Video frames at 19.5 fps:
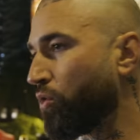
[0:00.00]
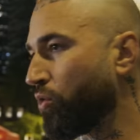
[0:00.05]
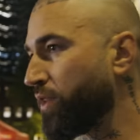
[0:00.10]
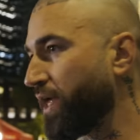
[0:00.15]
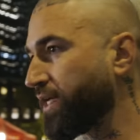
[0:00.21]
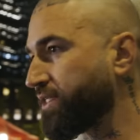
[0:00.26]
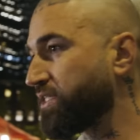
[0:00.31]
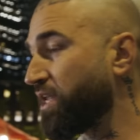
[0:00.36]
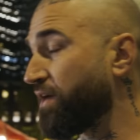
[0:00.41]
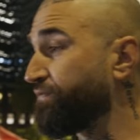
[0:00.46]
all
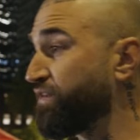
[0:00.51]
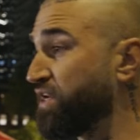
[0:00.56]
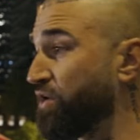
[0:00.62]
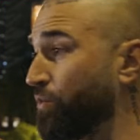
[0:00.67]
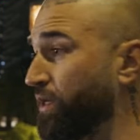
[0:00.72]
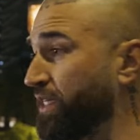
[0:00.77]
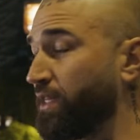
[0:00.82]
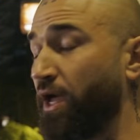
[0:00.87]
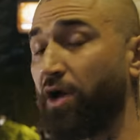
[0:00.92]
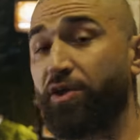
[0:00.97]
that stuff in the
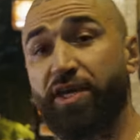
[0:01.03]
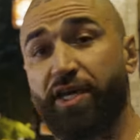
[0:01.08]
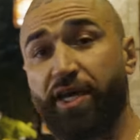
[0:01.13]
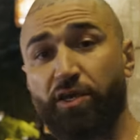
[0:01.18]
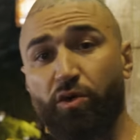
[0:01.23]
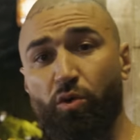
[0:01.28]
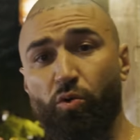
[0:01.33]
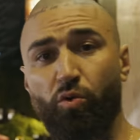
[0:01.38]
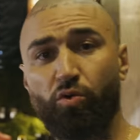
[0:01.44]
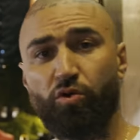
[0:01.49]
window. You
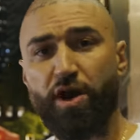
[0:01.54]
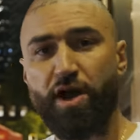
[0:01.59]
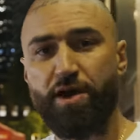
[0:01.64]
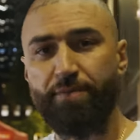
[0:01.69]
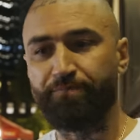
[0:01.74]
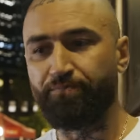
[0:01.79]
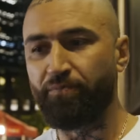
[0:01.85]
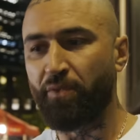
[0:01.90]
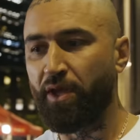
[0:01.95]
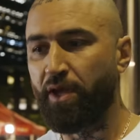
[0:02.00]
get your order,
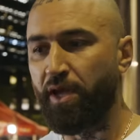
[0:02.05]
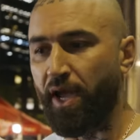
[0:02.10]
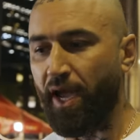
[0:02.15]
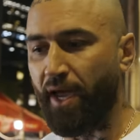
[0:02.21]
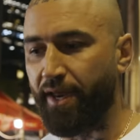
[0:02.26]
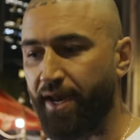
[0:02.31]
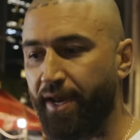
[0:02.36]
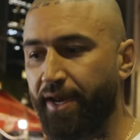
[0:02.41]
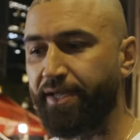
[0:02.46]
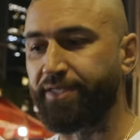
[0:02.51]

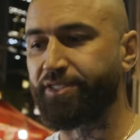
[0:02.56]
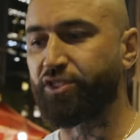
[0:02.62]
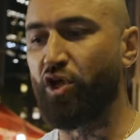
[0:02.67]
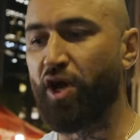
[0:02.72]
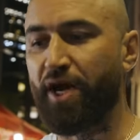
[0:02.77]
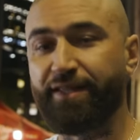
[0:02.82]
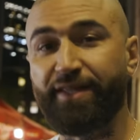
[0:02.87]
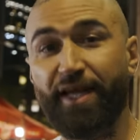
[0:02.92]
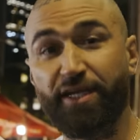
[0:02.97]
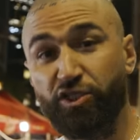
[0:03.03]
and then it's
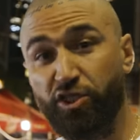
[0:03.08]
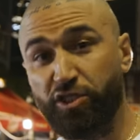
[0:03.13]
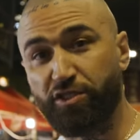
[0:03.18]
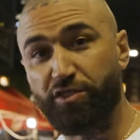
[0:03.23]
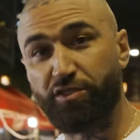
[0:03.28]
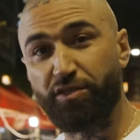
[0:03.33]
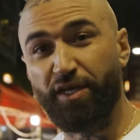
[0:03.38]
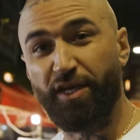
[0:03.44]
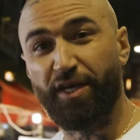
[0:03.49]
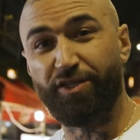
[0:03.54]
like they
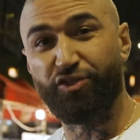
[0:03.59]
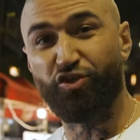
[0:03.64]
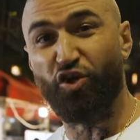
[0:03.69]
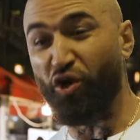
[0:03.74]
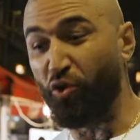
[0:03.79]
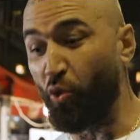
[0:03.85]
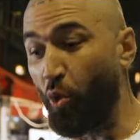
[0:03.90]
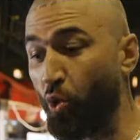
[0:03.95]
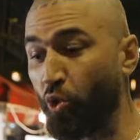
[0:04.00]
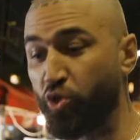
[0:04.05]
just, it's
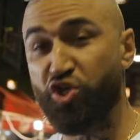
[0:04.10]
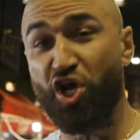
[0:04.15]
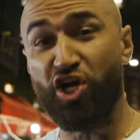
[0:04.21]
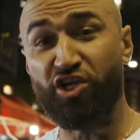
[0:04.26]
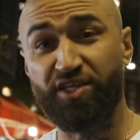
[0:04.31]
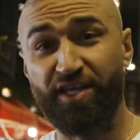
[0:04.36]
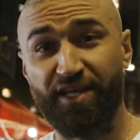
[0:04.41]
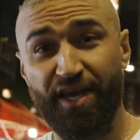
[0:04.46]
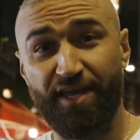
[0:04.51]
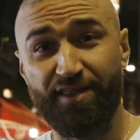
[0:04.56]
like all
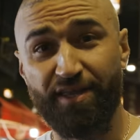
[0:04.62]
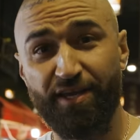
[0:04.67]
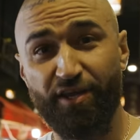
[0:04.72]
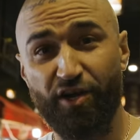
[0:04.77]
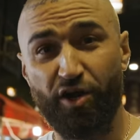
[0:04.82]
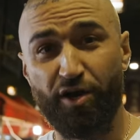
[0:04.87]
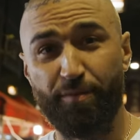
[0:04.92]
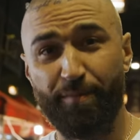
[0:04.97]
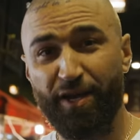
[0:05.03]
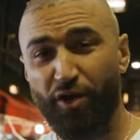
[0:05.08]
chucked together, you know
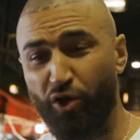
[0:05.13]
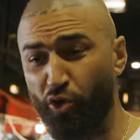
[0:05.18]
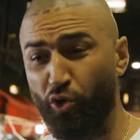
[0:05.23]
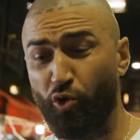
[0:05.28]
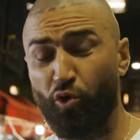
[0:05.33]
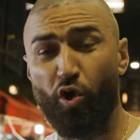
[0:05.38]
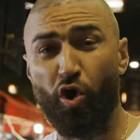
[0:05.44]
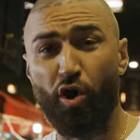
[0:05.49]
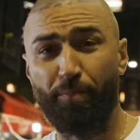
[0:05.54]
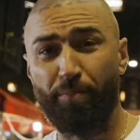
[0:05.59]
what I mean? Like a
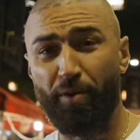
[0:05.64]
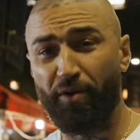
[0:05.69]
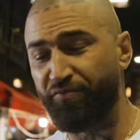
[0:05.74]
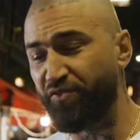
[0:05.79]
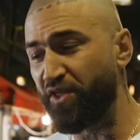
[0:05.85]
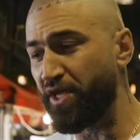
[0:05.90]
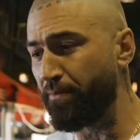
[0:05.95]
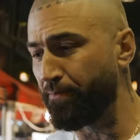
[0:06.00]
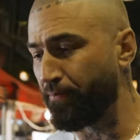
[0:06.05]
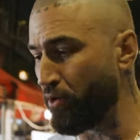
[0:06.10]
little hot pot
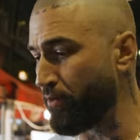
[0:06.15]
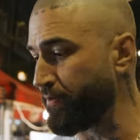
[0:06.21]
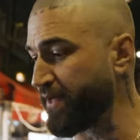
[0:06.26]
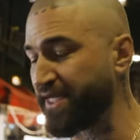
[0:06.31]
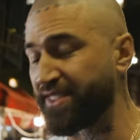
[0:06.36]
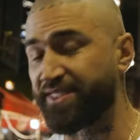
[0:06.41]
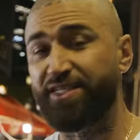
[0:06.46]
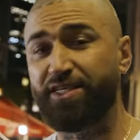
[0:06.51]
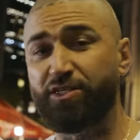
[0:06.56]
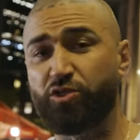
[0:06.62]
thing, boom, in
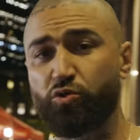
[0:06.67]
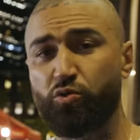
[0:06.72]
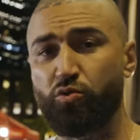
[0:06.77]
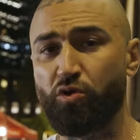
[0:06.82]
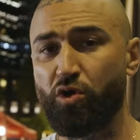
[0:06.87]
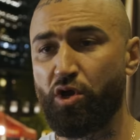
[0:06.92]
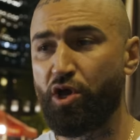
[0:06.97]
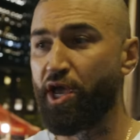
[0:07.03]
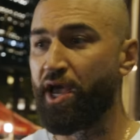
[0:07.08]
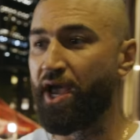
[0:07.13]
the sizzle,
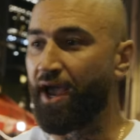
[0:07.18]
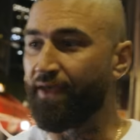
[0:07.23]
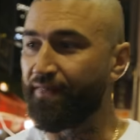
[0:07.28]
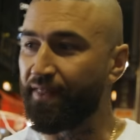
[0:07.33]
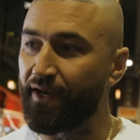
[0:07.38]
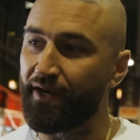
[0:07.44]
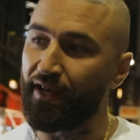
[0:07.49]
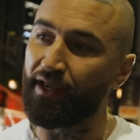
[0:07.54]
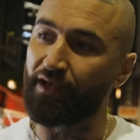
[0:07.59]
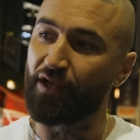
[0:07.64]
and
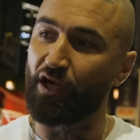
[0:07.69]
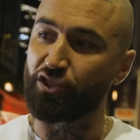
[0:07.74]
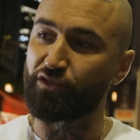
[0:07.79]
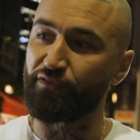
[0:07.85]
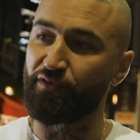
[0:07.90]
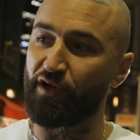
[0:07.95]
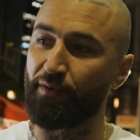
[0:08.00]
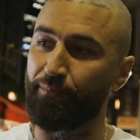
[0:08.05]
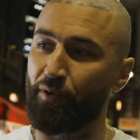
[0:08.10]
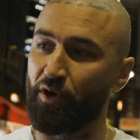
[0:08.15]
then it goes
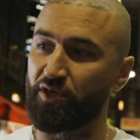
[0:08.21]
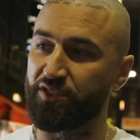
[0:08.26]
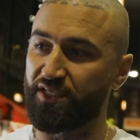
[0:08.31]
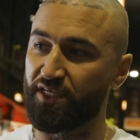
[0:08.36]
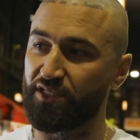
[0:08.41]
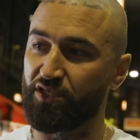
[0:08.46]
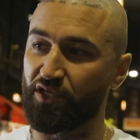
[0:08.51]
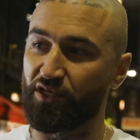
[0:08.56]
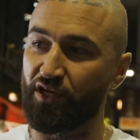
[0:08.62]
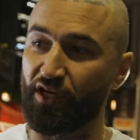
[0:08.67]
through the
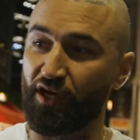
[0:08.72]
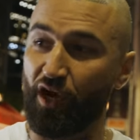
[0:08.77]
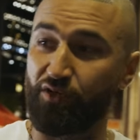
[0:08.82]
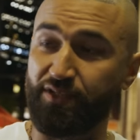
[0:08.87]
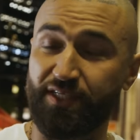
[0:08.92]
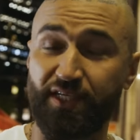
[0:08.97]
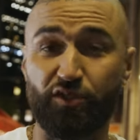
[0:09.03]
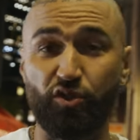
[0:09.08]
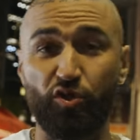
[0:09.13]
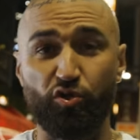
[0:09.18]
process, like it
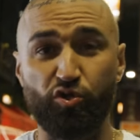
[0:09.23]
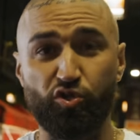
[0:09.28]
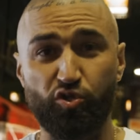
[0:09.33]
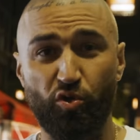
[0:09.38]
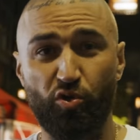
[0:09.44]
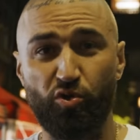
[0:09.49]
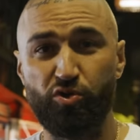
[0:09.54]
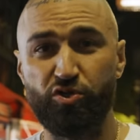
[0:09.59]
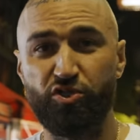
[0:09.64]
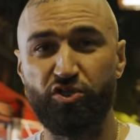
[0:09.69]
goes into the
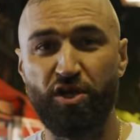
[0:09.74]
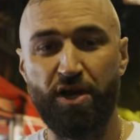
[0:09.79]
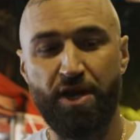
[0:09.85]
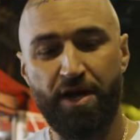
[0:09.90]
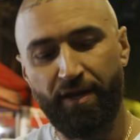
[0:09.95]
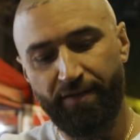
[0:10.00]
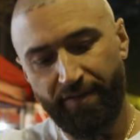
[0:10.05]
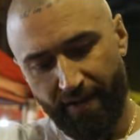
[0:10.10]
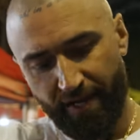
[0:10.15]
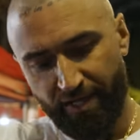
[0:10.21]
sauce,
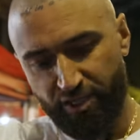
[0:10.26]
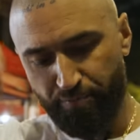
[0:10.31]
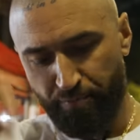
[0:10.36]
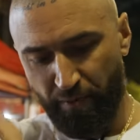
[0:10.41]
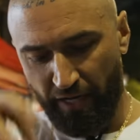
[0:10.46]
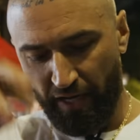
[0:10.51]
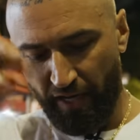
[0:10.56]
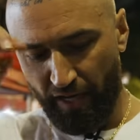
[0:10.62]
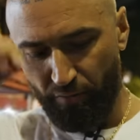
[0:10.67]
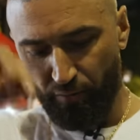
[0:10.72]
and then they
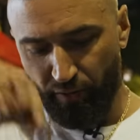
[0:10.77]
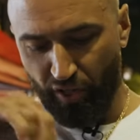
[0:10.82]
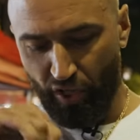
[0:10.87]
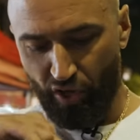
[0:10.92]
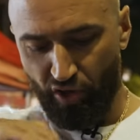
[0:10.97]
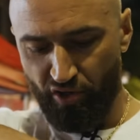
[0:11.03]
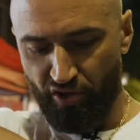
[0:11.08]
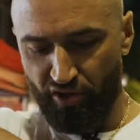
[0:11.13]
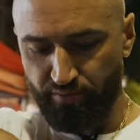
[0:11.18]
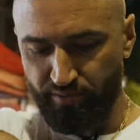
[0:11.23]
sprinkle it with the
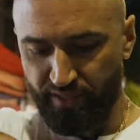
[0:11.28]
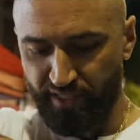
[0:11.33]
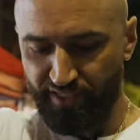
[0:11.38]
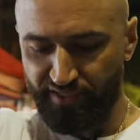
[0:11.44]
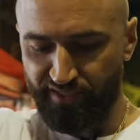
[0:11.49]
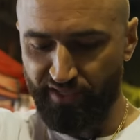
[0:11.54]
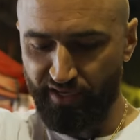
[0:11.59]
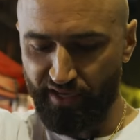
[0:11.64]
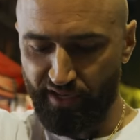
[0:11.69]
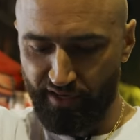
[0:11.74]
herbs,
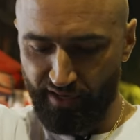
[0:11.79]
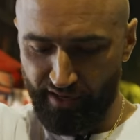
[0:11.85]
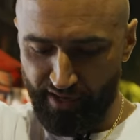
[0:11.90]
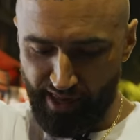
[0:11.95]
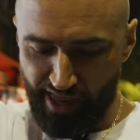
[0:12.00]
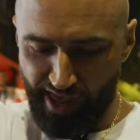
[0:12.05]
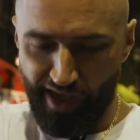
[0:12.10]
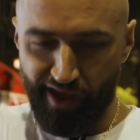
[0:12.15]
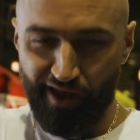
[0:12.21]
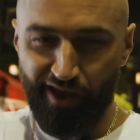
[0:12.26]
this and
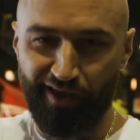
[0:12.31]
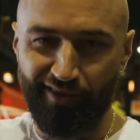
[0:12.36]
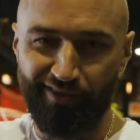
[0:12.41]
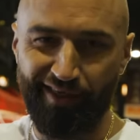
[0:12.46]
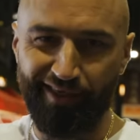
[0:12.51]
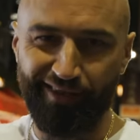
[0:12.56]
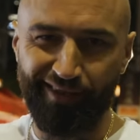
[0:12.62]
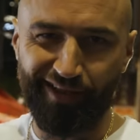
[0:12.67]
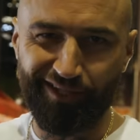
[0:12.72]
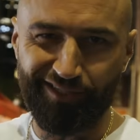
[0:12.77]
that, and
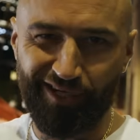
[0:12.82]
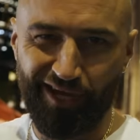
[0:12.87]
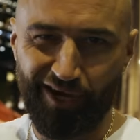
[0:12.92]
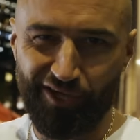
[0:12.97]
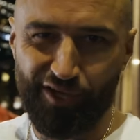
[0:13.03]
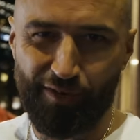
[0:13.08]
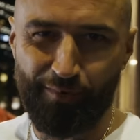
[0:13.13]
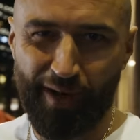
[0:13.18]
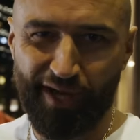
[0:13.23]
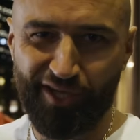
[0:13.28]
then that's how
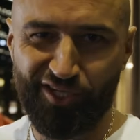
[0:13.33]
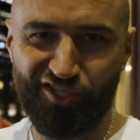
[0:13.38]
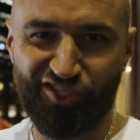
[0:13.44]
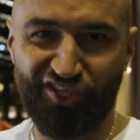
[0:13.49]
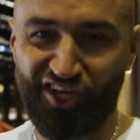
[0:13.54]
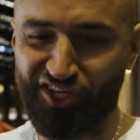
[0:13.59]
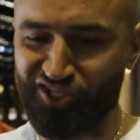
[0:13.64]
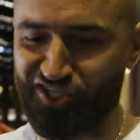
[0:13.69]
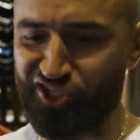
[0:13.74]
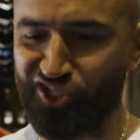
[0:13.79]
you make
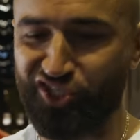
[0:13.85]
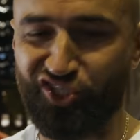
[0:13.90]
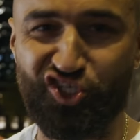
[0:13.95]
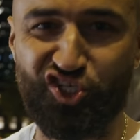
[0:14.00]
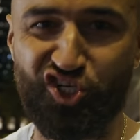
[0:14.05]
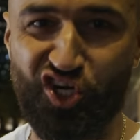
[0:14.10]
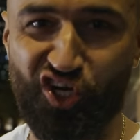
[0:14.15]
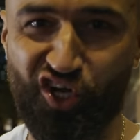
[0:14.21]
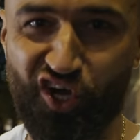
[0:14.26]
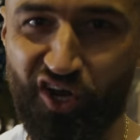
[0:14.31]
sexy
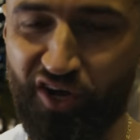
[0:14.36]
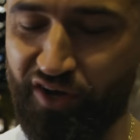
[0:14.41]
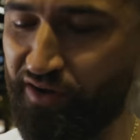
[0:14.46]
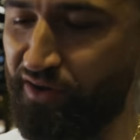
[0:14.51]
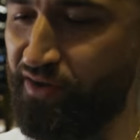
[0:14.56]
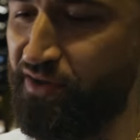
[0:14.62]
chicken.